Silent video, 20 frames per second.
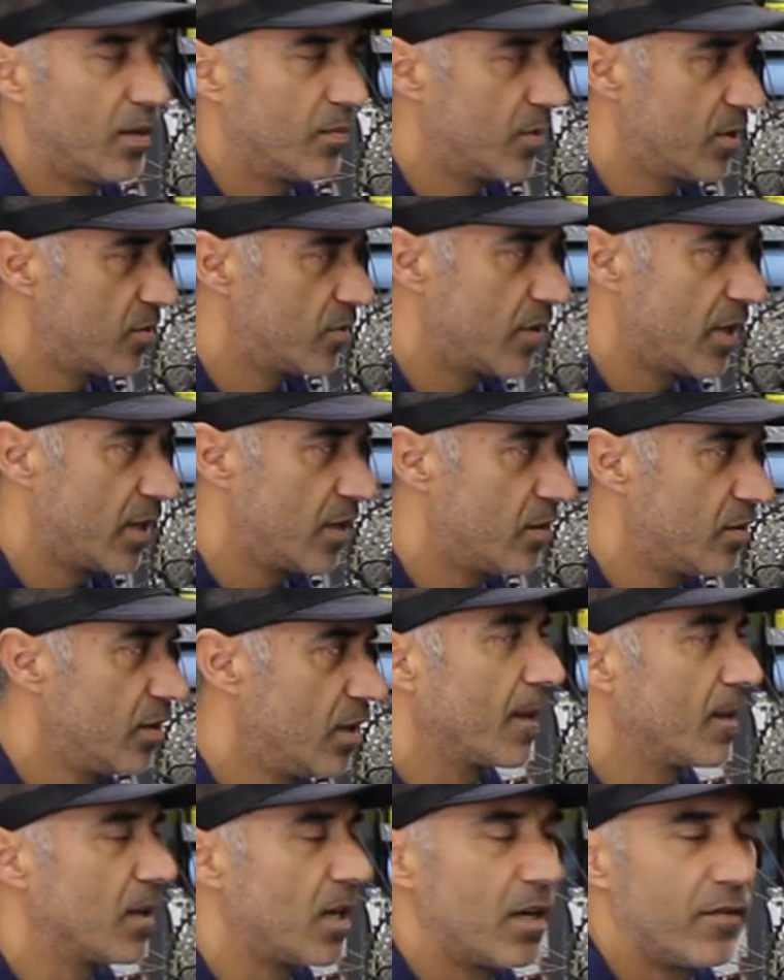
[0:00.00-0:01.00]
up the trail.
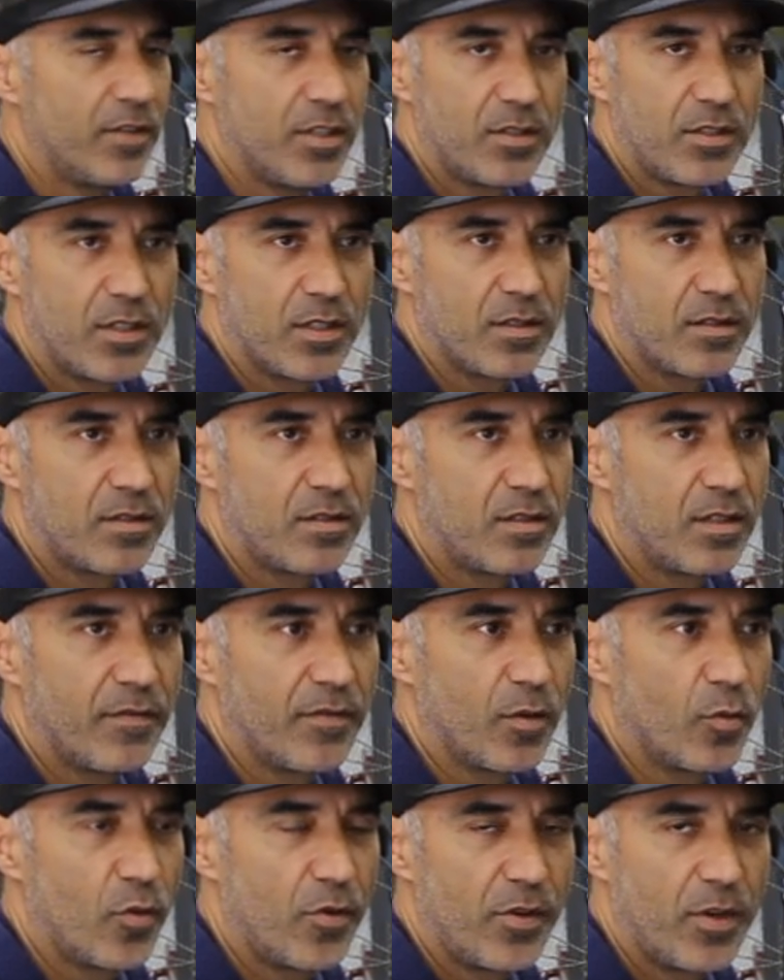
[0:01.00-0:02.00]
A lot of it's just if
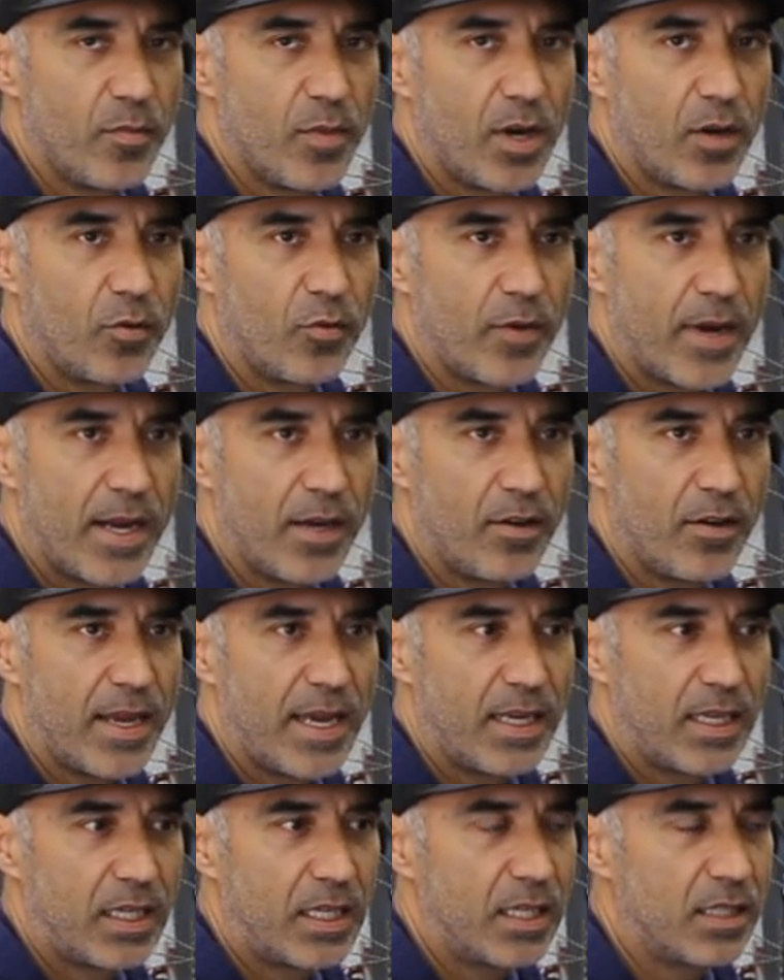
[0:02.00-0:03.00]
they're worried about rider
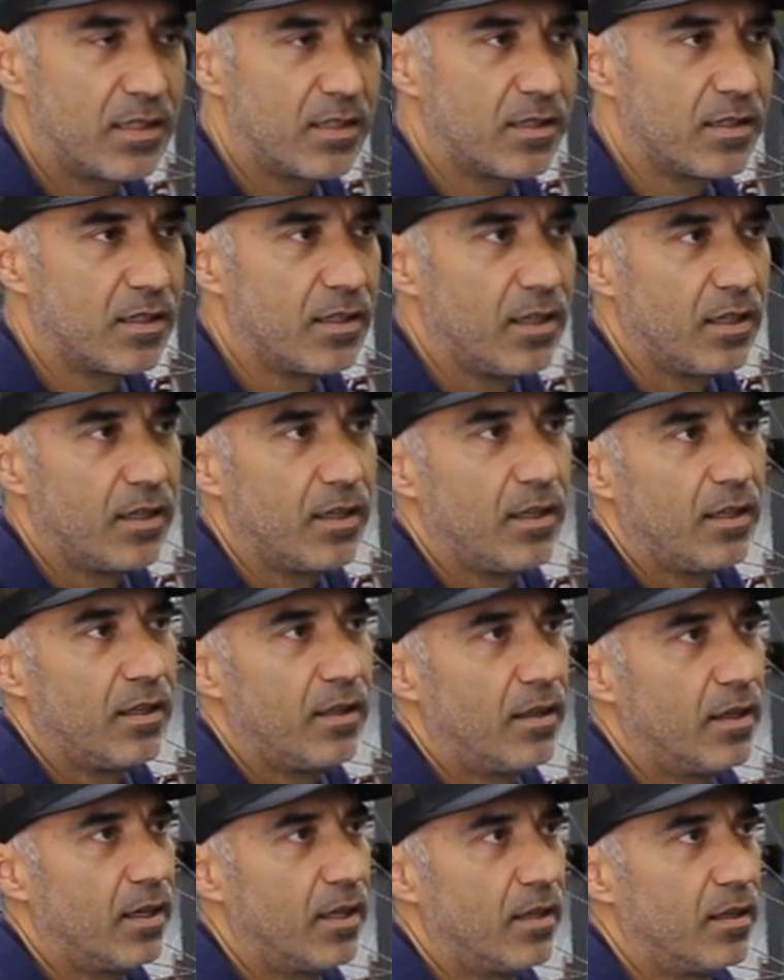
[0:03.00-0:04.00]
etiquette
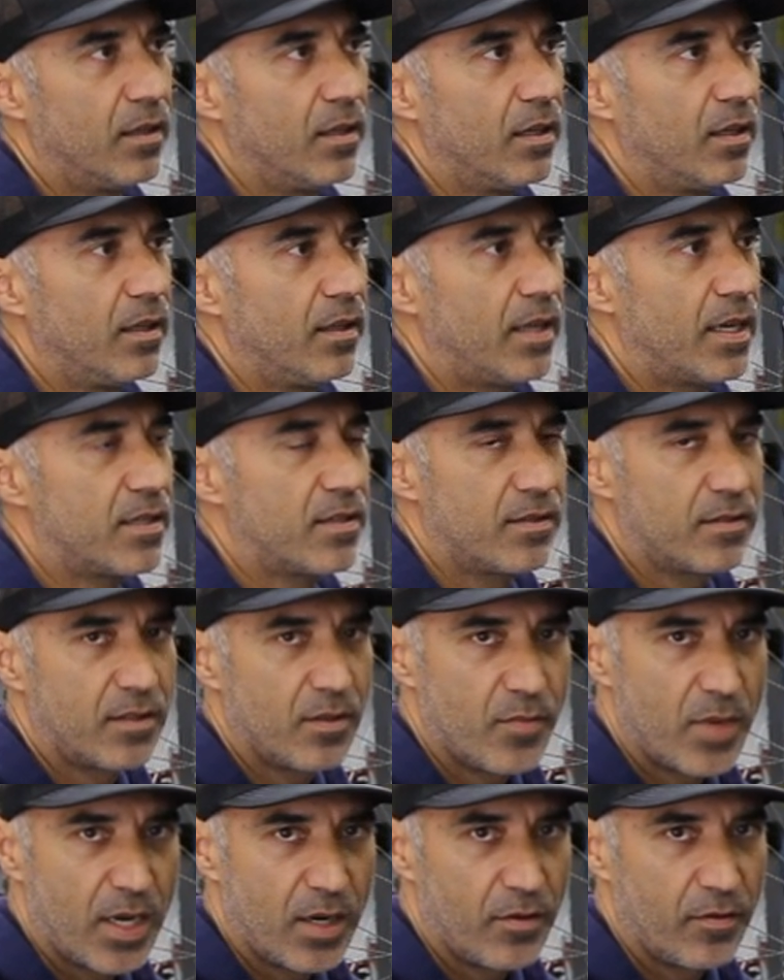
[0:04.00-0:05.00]
then that's just
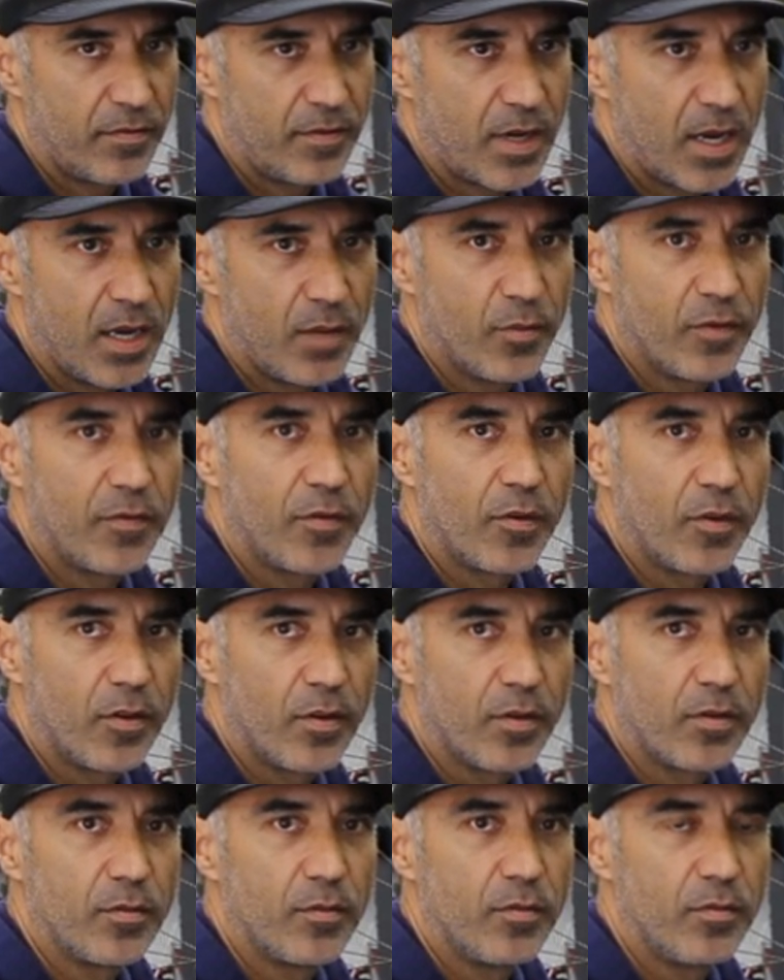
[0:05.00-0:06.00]
a matter of time
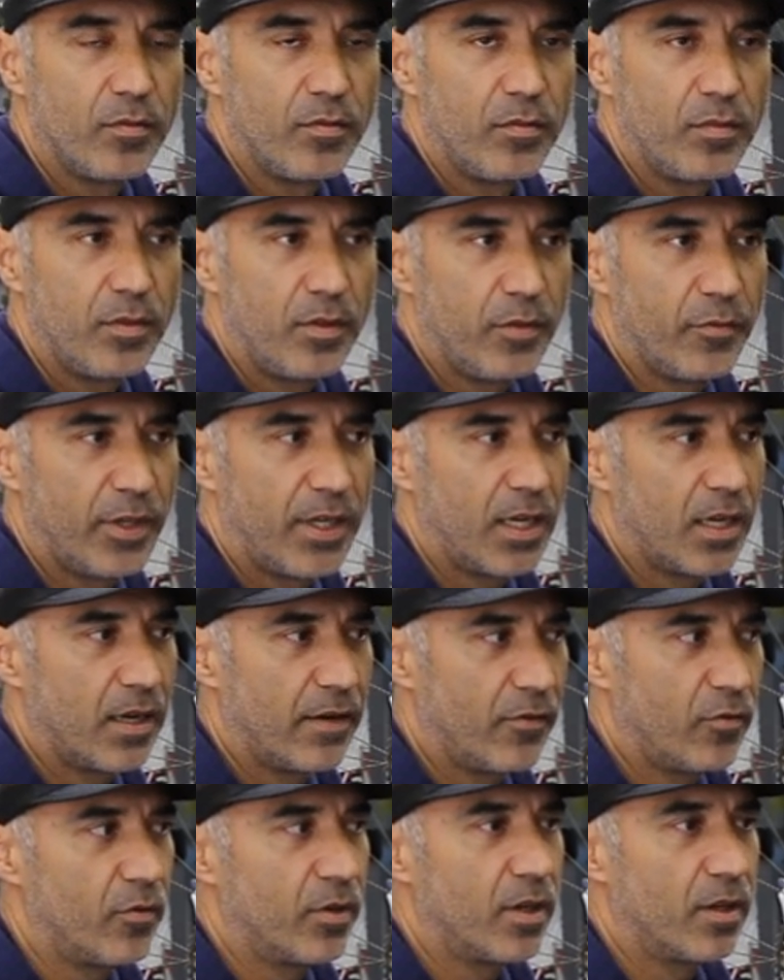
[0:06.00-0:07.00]
before we get
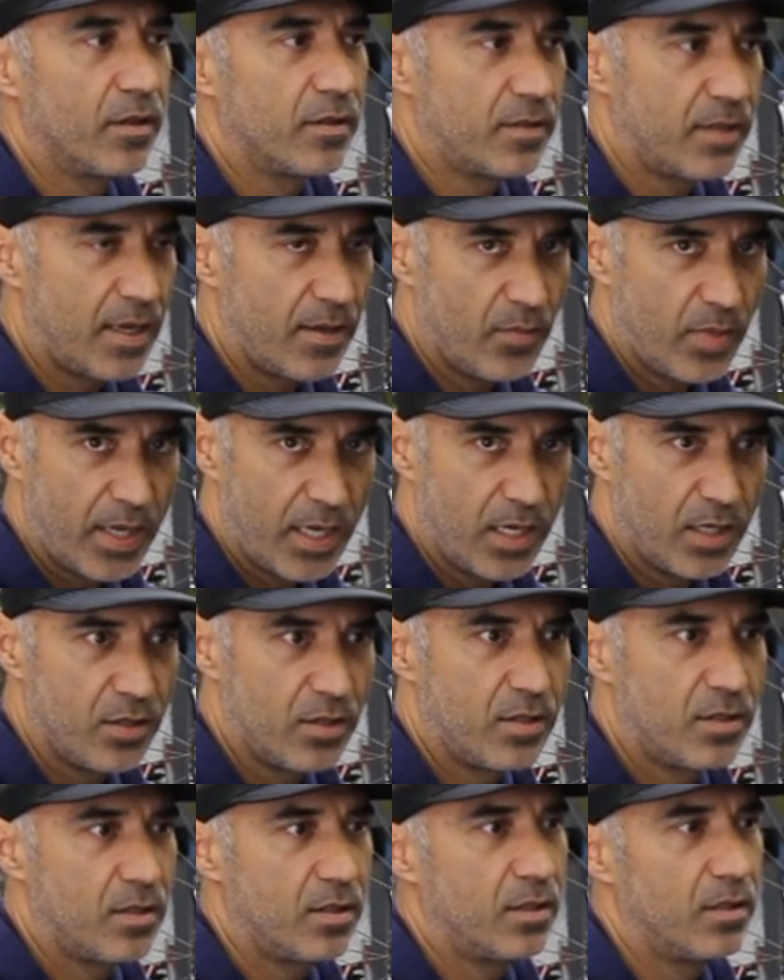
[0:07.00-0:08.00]
everyone on the same
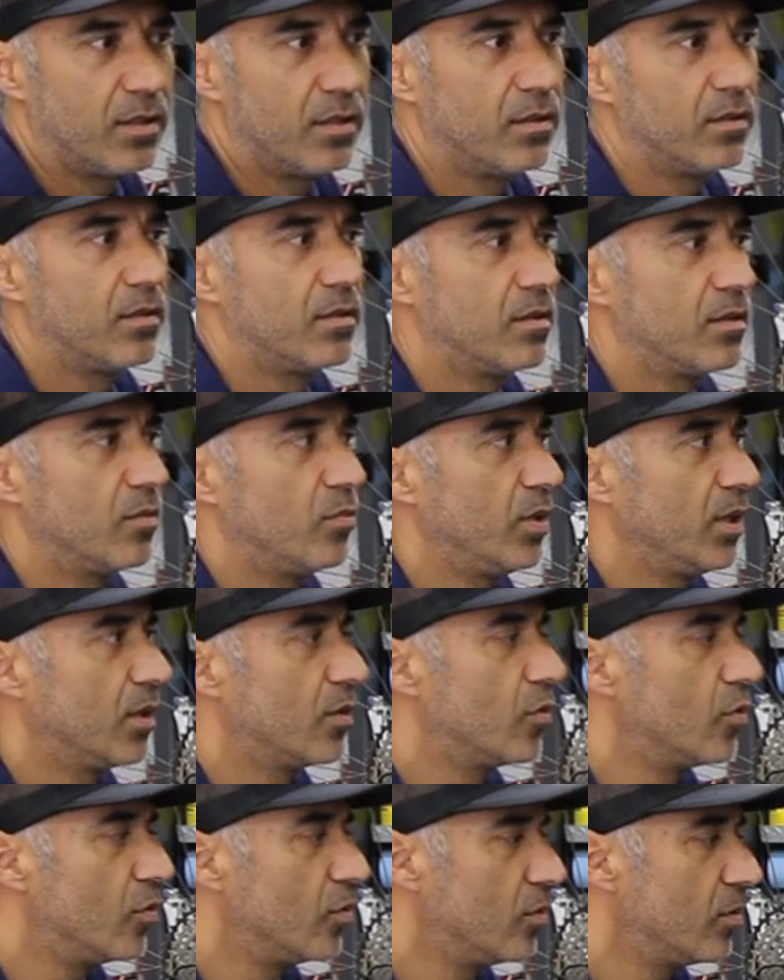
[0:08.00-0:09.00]
page to, to be
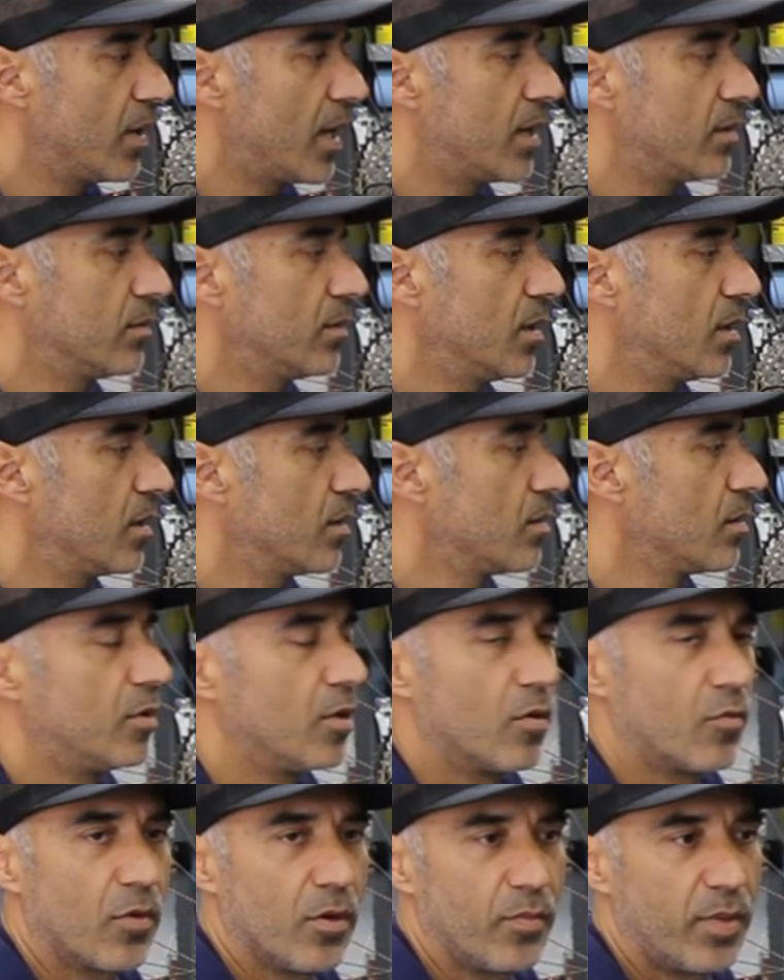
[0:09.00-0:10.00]
cool out there.
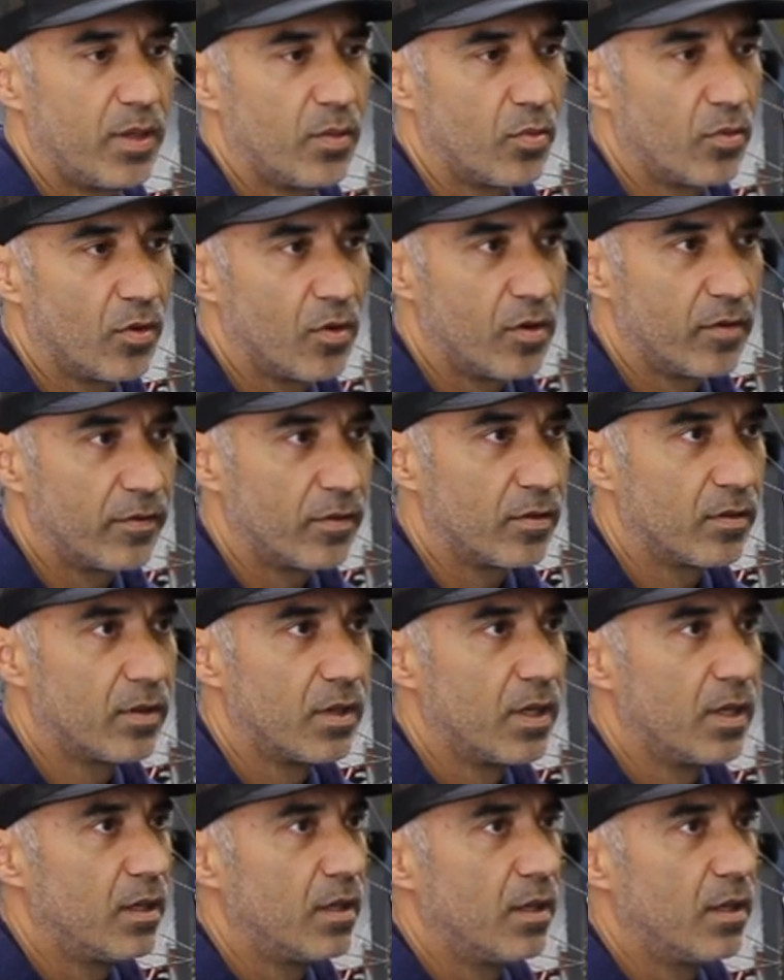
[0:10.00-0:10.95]
Don't run people over.